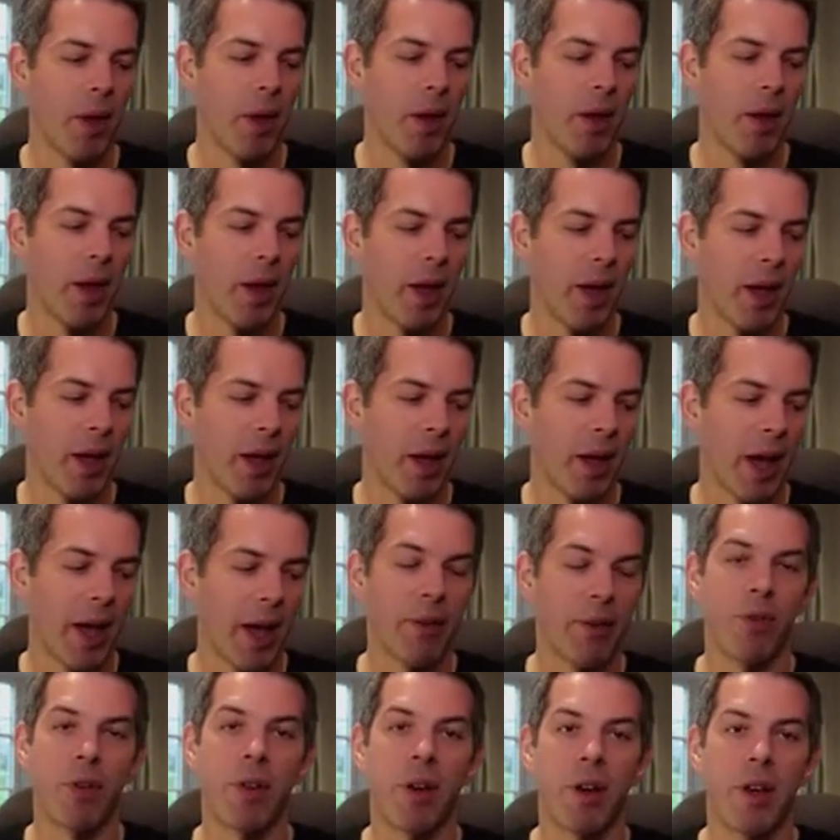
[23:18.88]

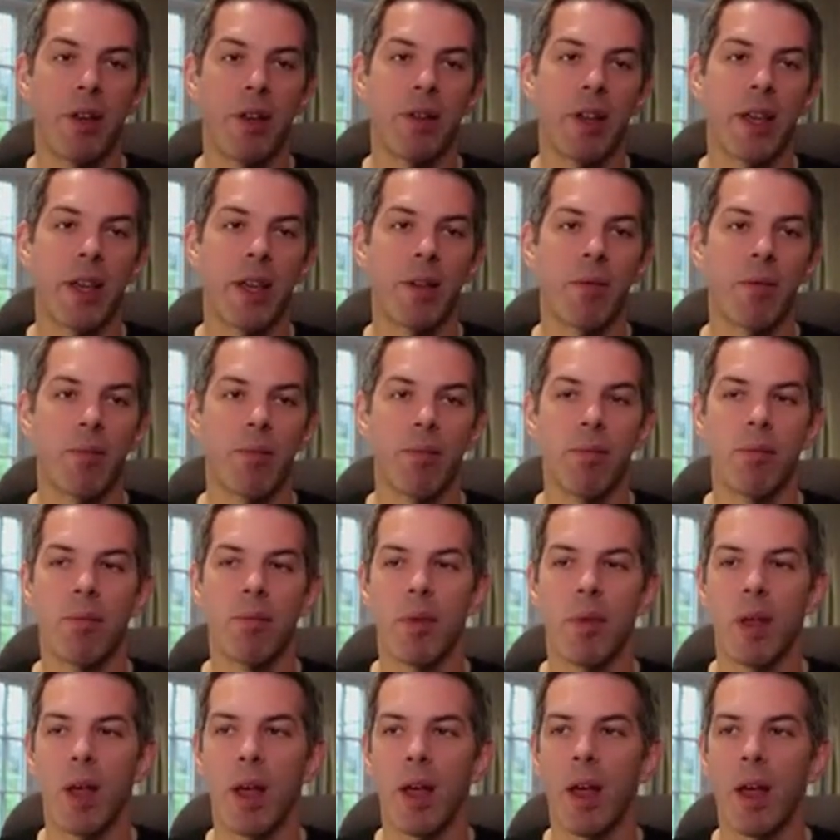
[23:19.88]
advertising,
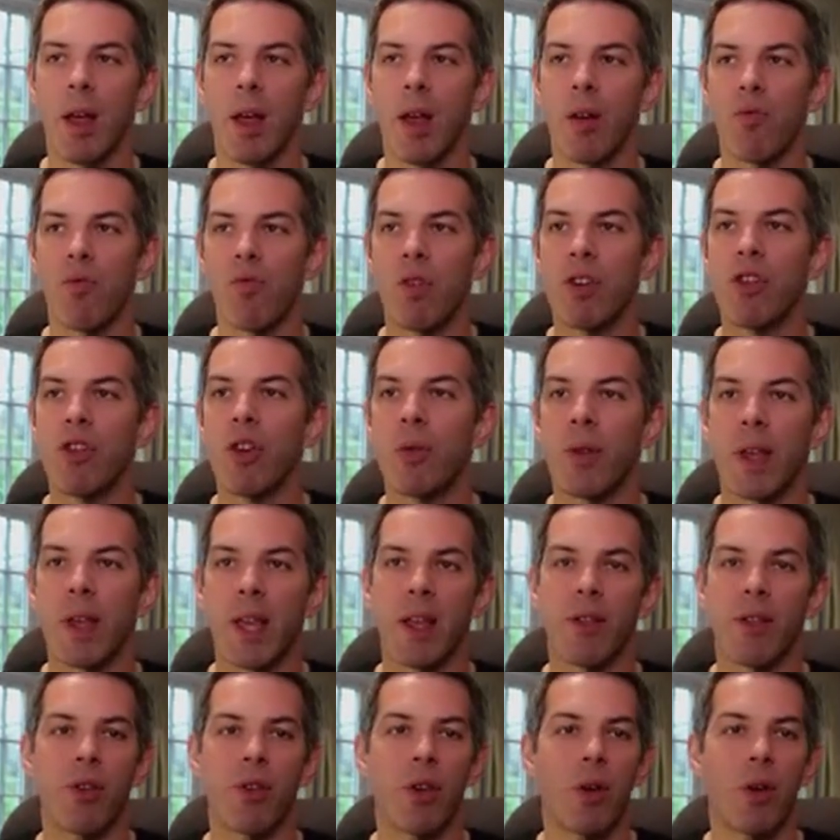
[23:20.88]
reducing
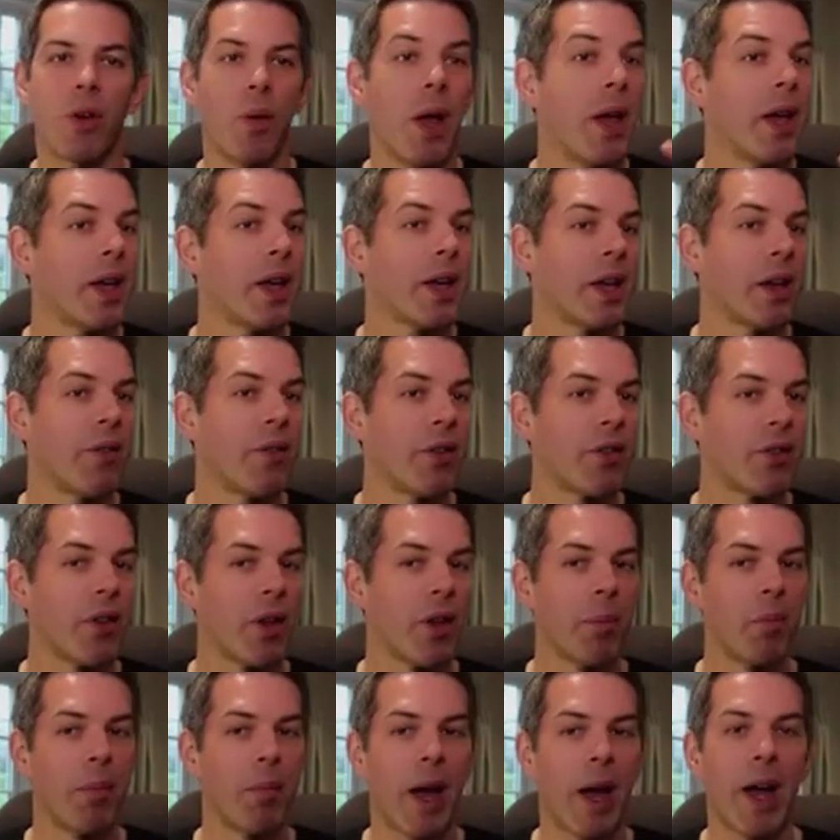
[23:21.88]
it to give us
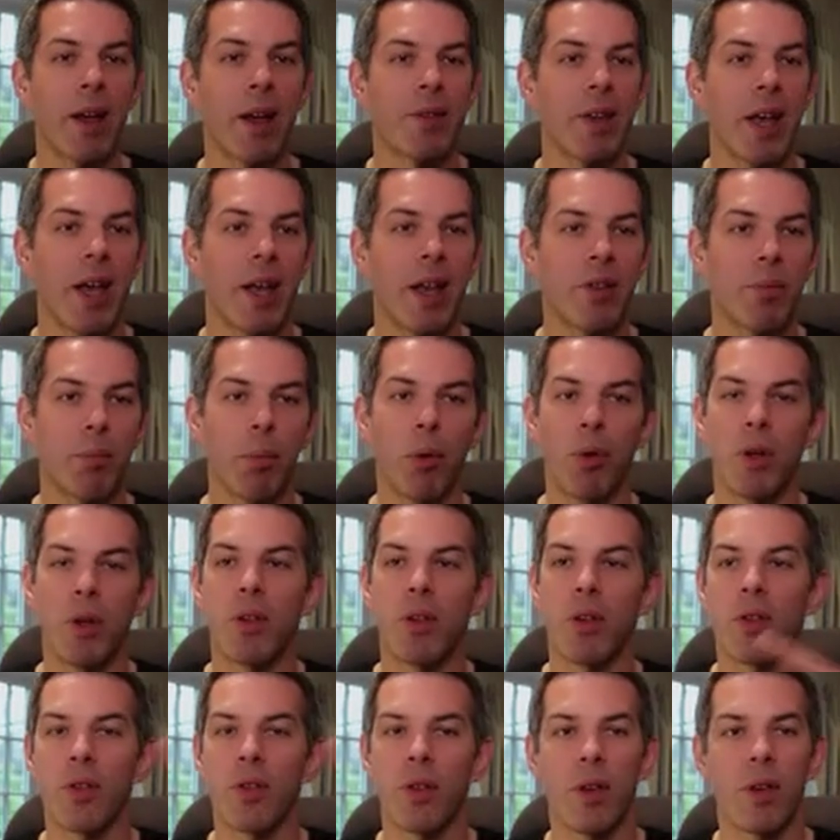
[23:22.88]
some assets, point
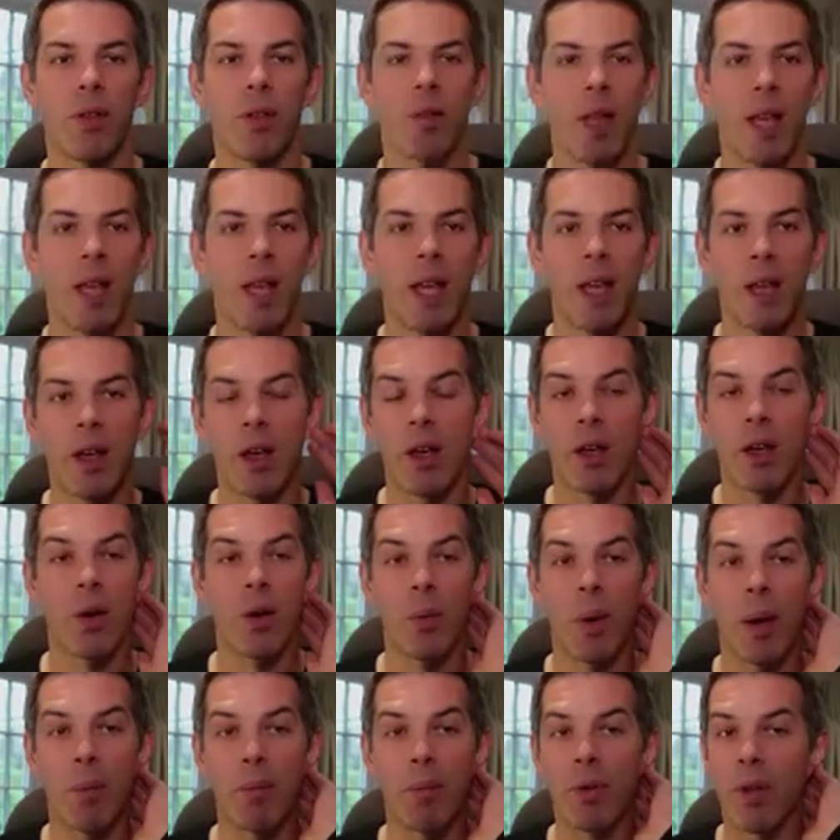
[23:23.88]
us at your
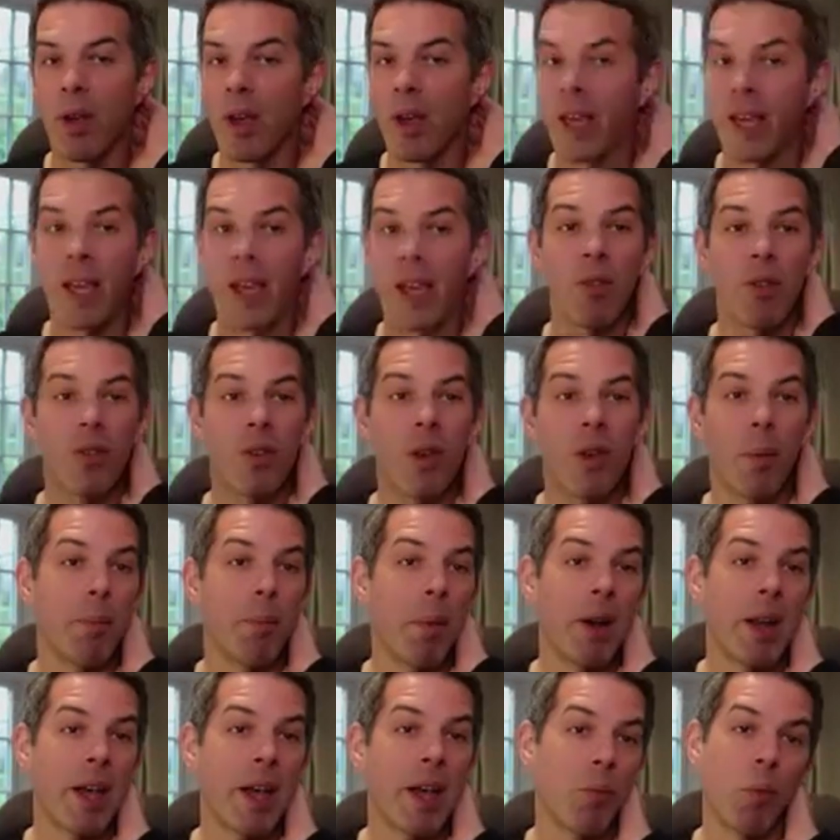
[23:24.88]
website, give us some
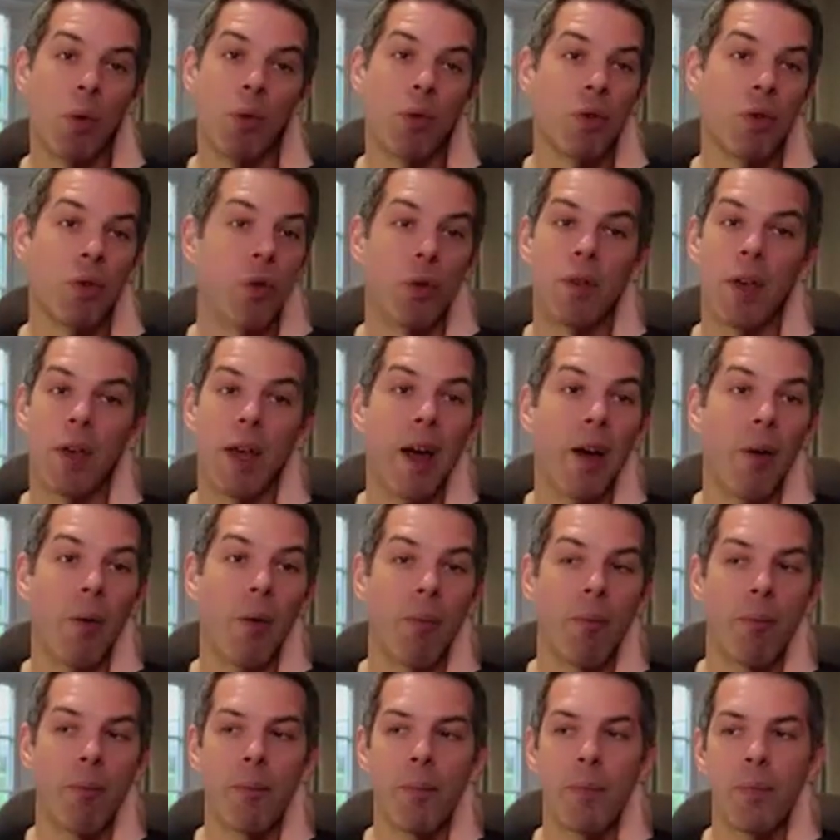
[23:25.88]
money, and we'll sort it out.
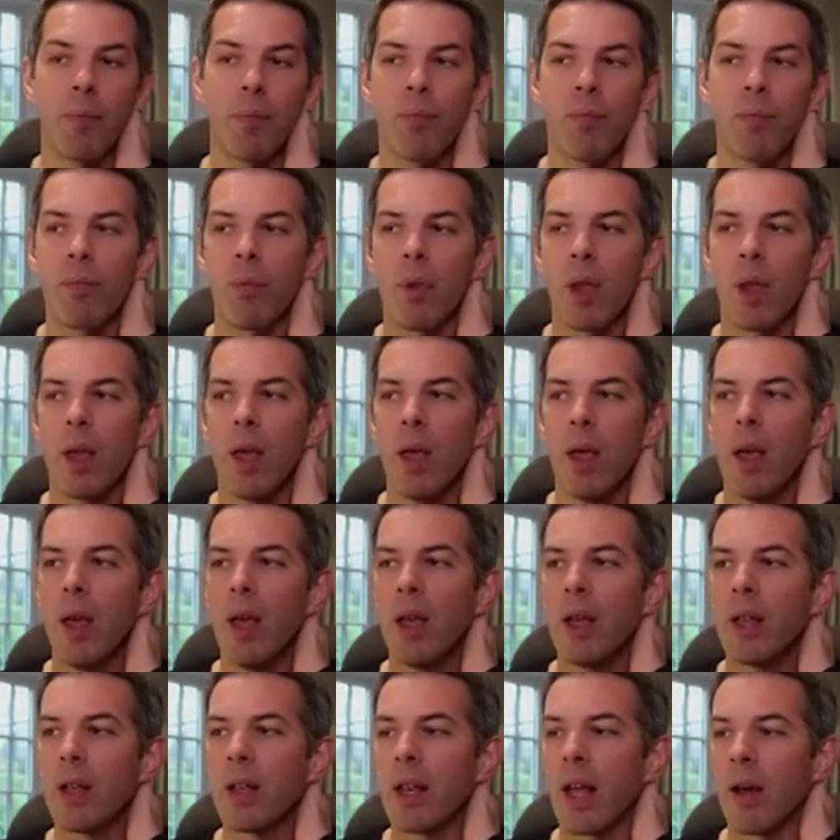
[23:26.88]

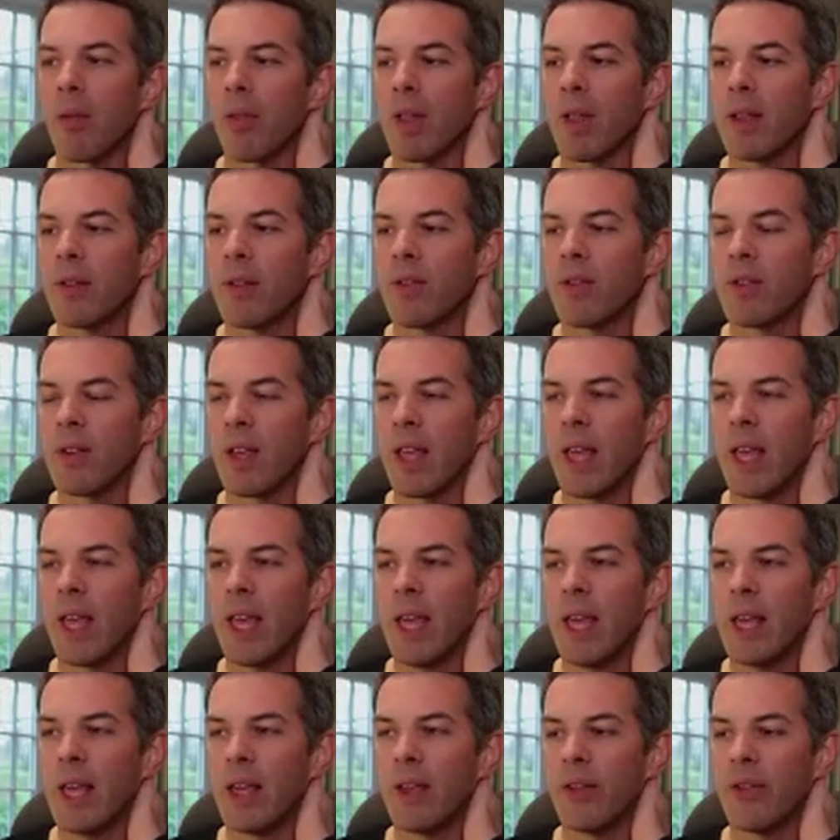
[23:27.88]
Now, this
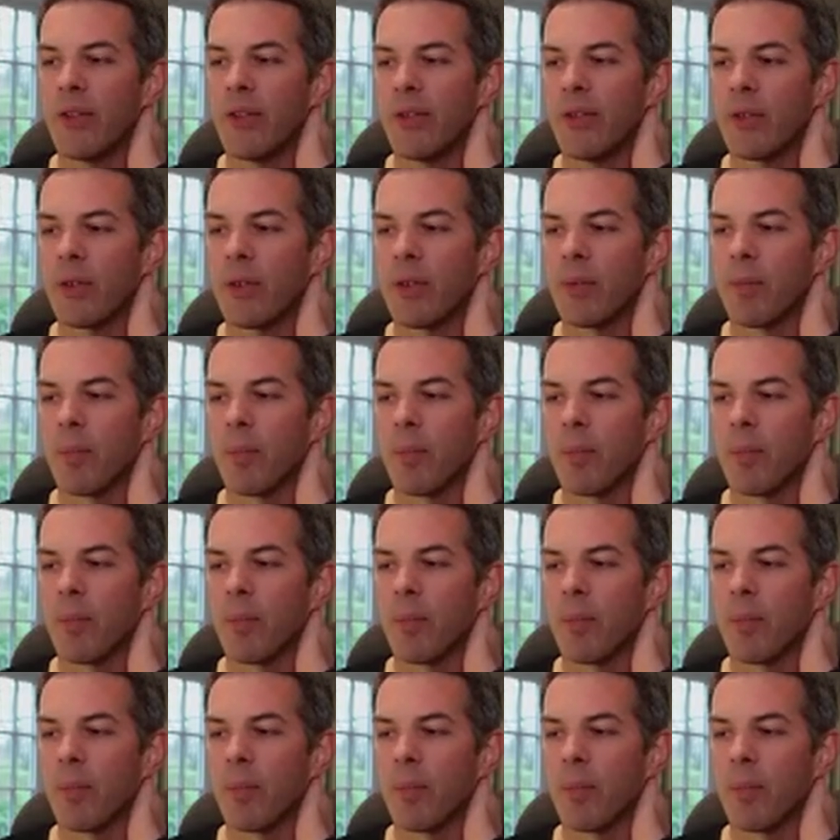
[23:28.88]
is